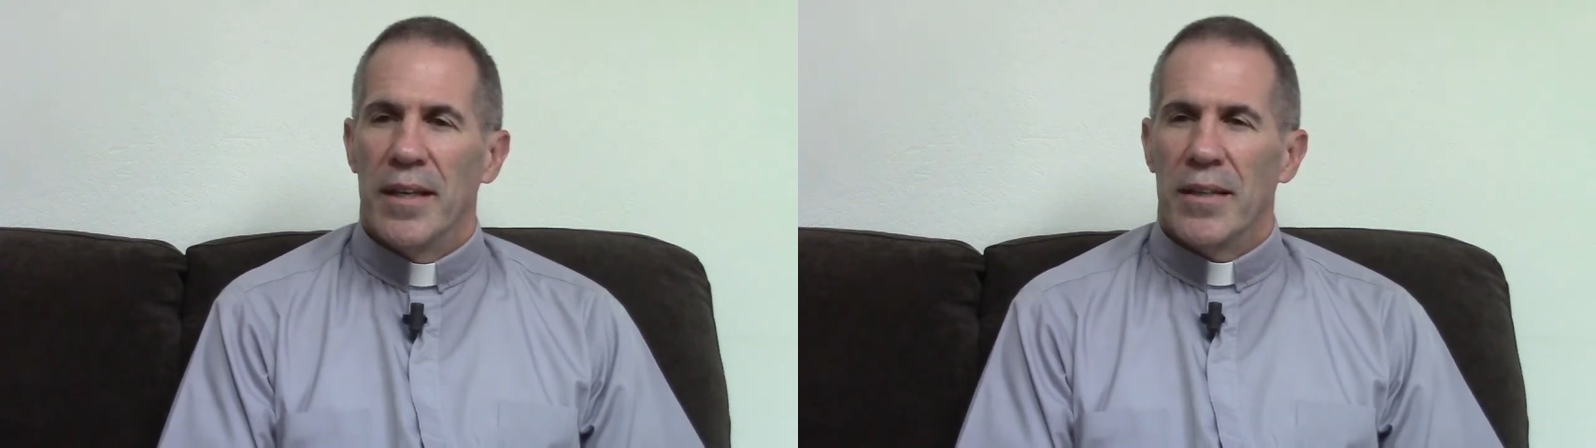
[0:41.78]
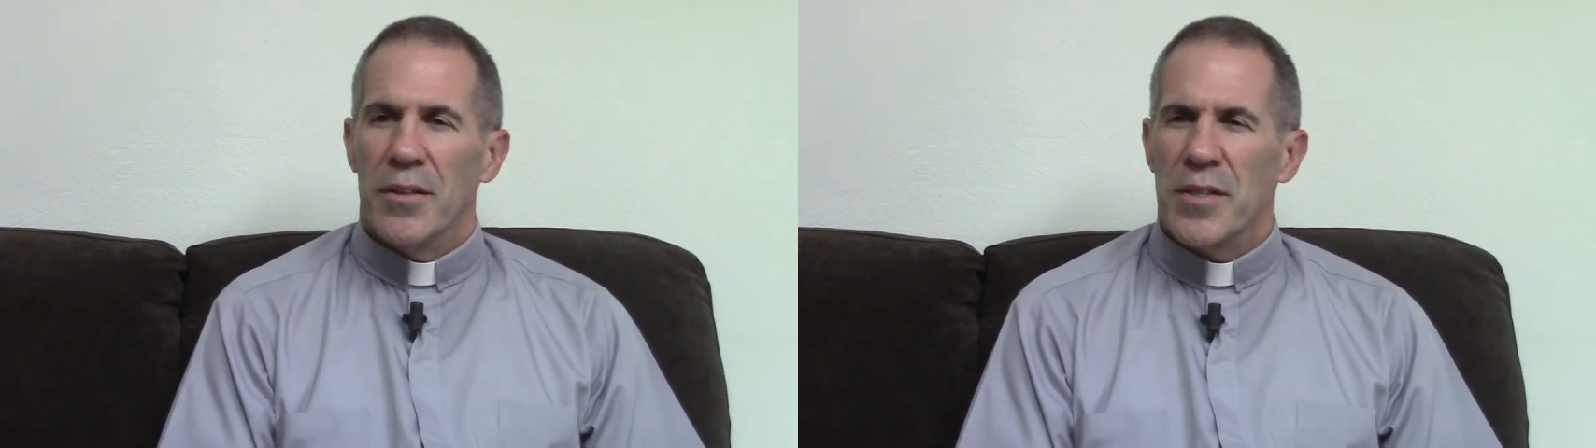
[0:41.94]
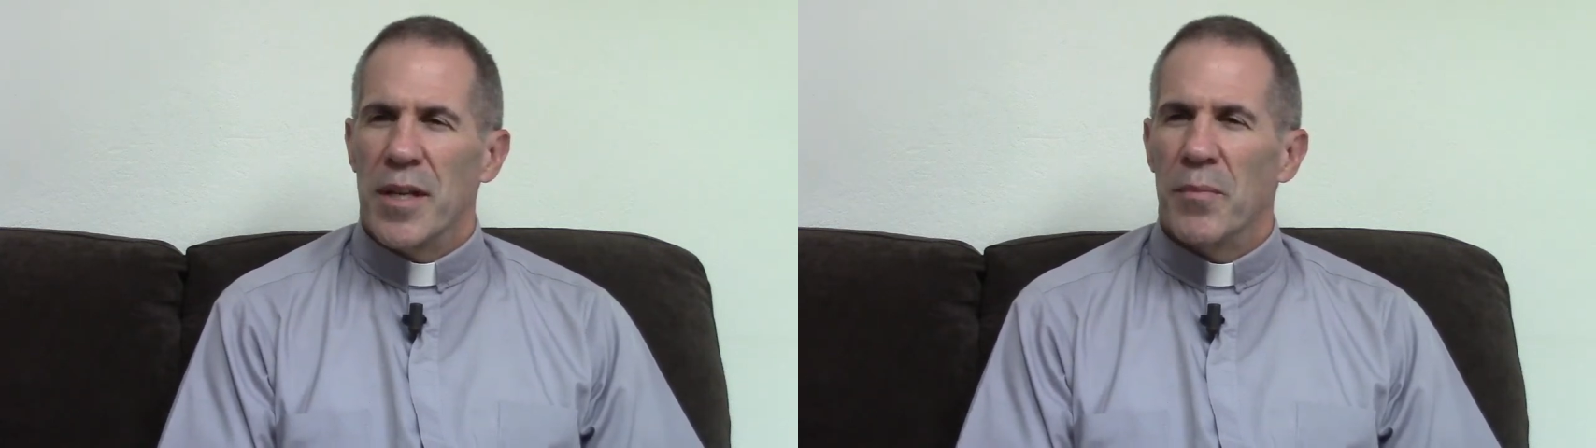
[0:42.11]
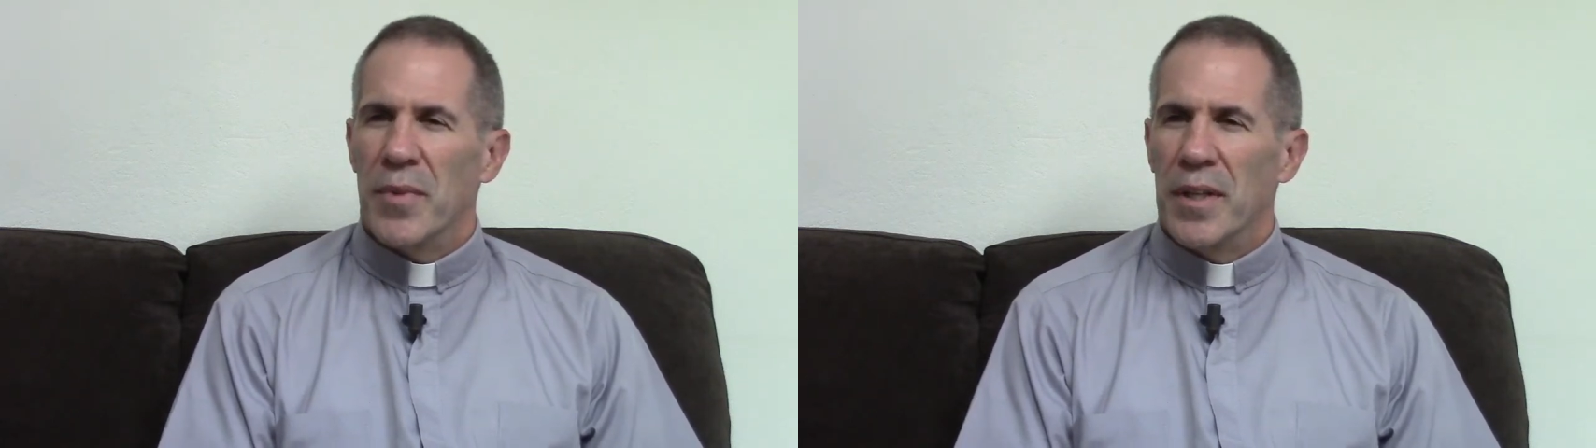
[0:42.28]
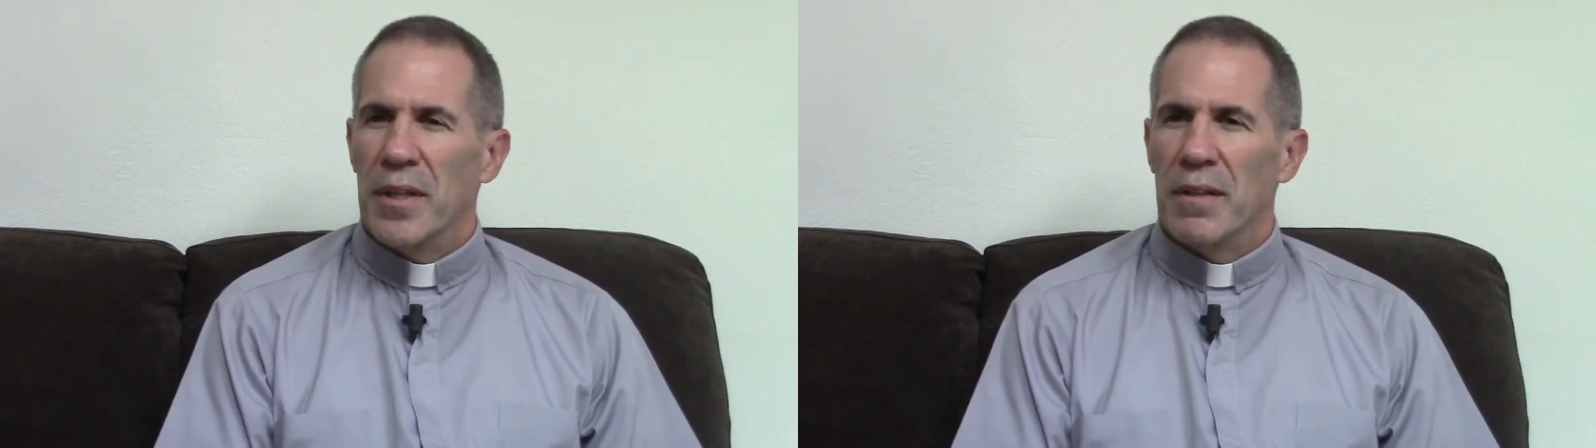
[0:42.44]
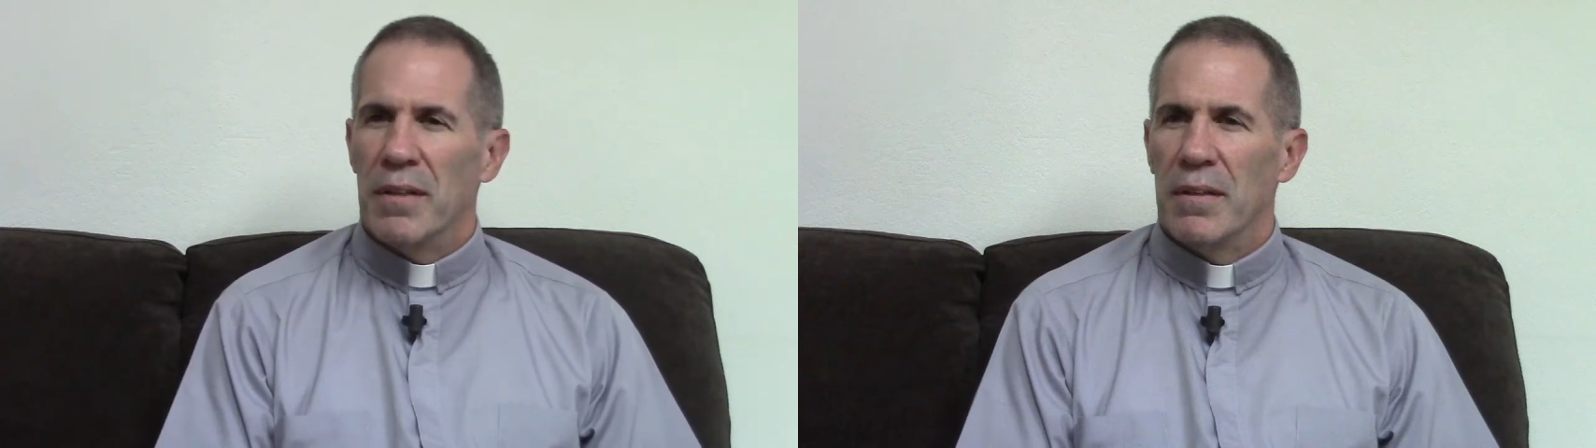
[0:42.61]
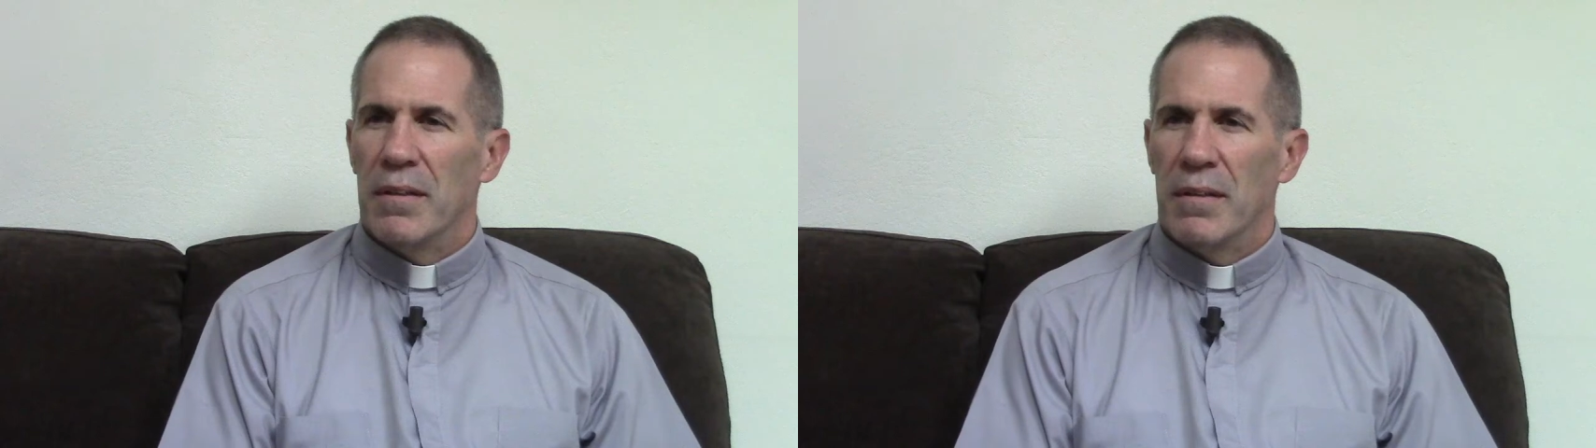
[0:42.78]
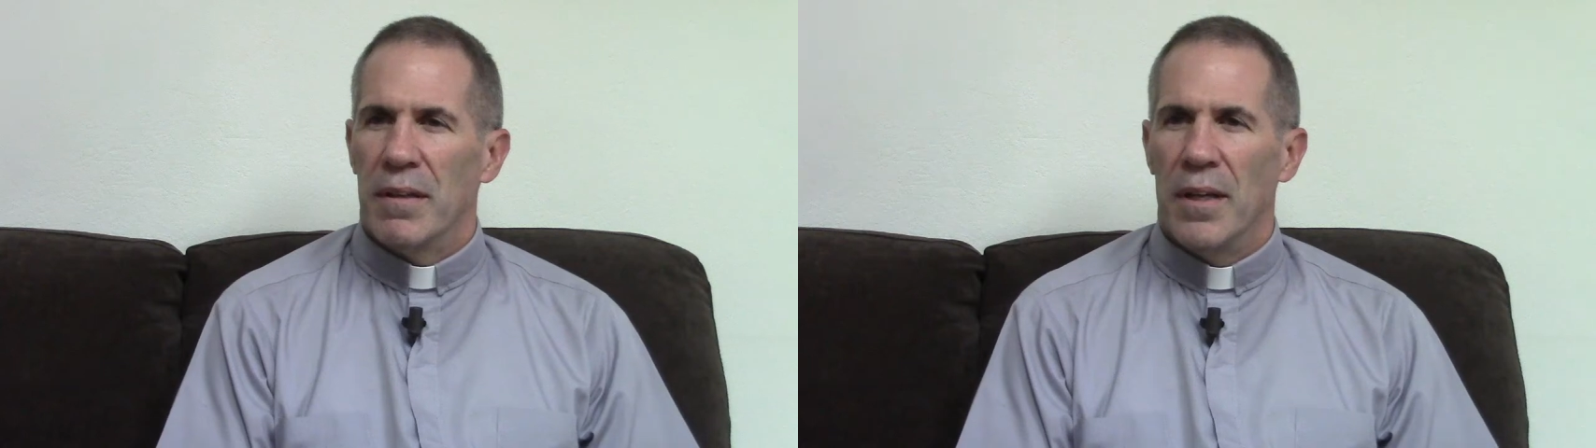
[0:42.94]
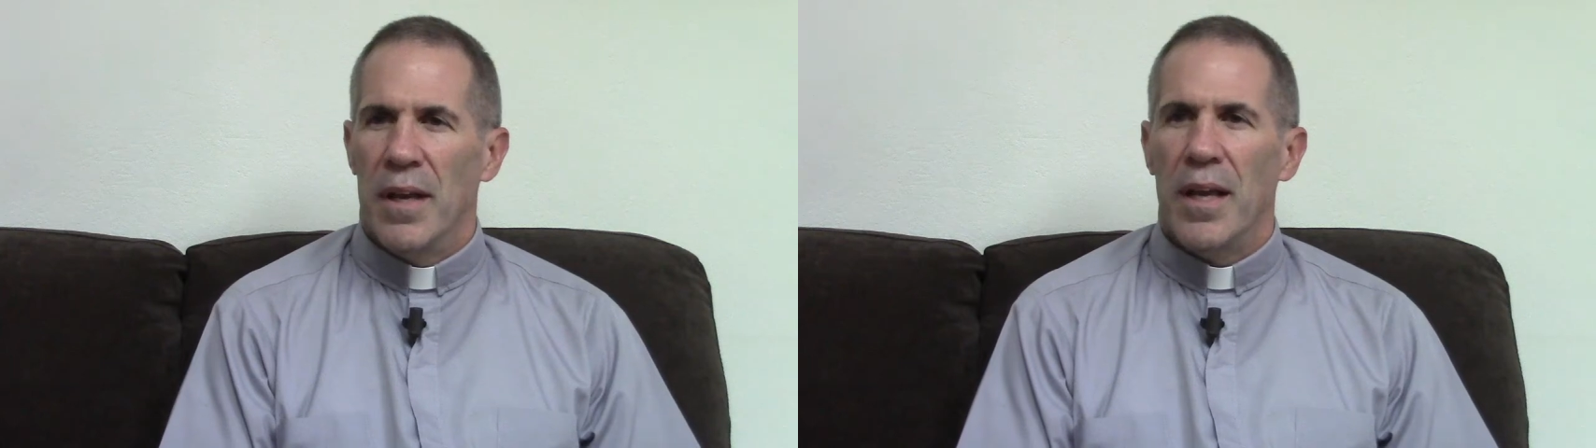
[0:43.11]
There's something
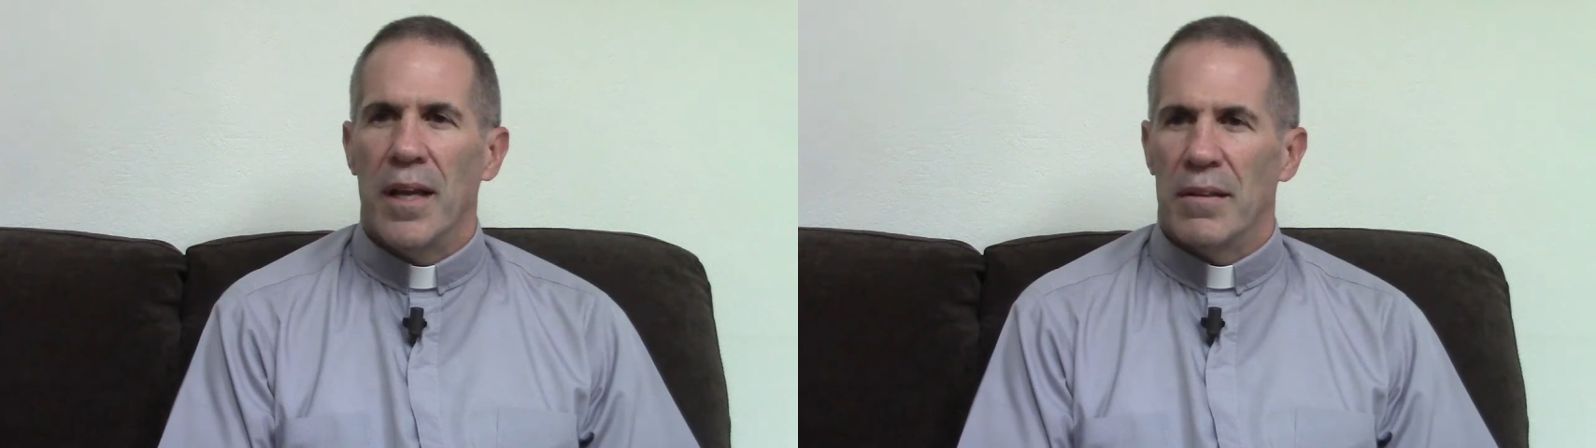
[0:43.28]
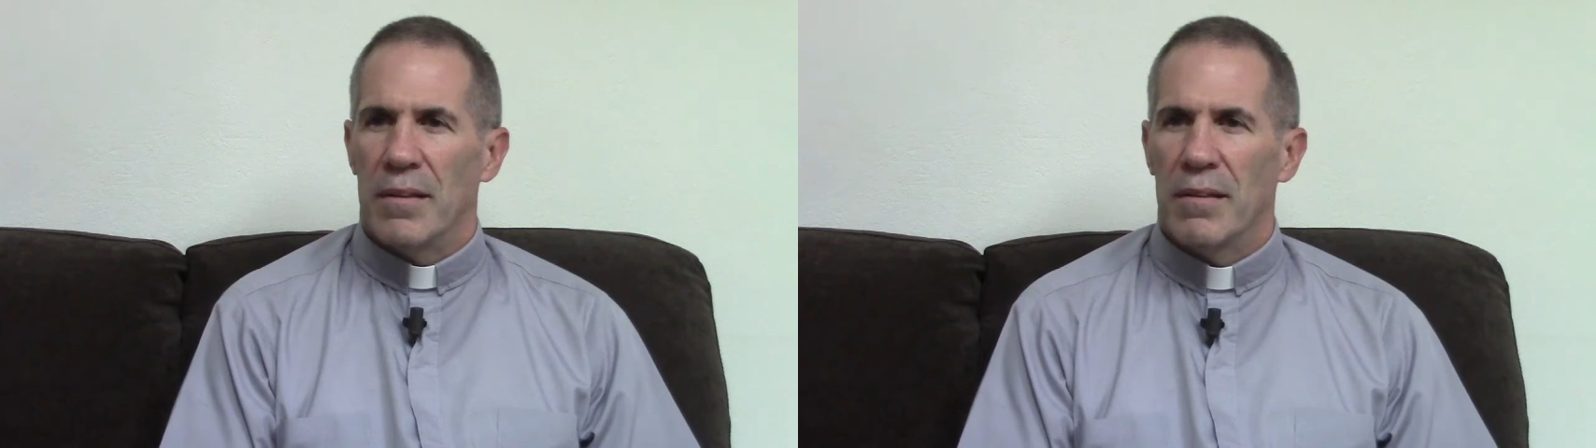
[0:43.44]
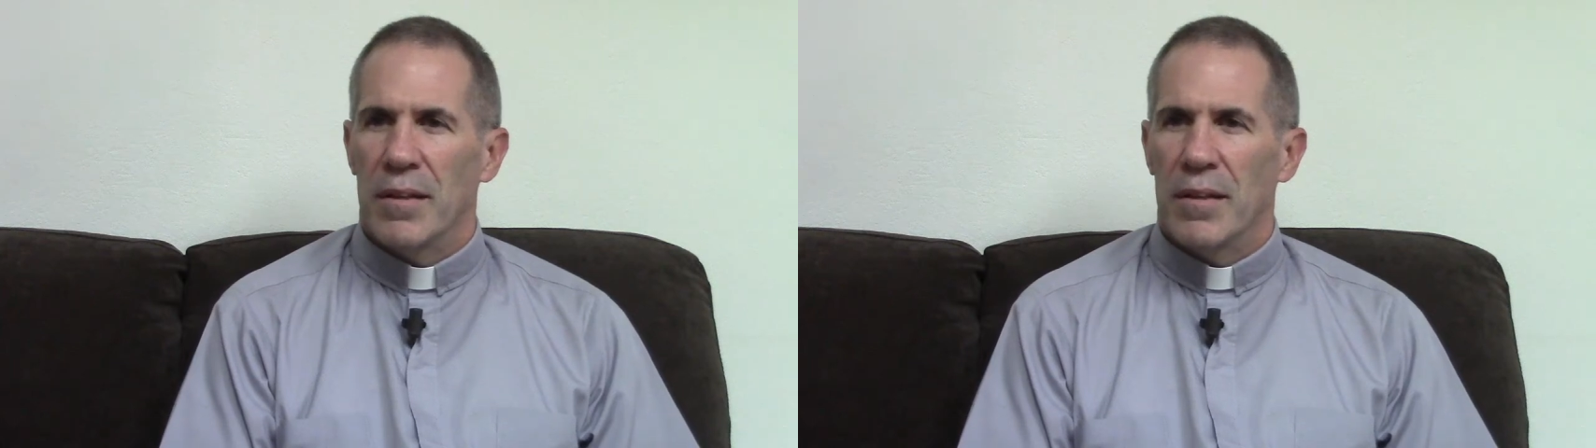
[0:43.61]
innate,